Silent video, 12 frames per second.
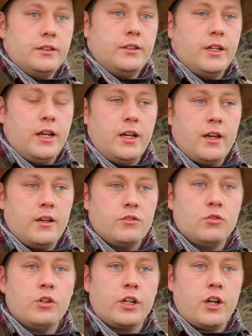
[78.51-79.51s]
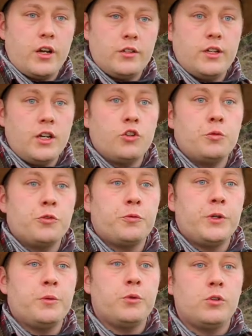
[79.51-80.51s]
today has organised a group of
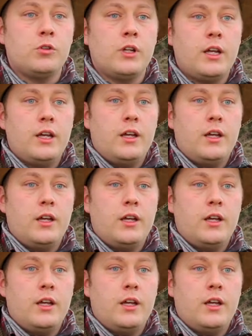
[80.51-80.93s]
people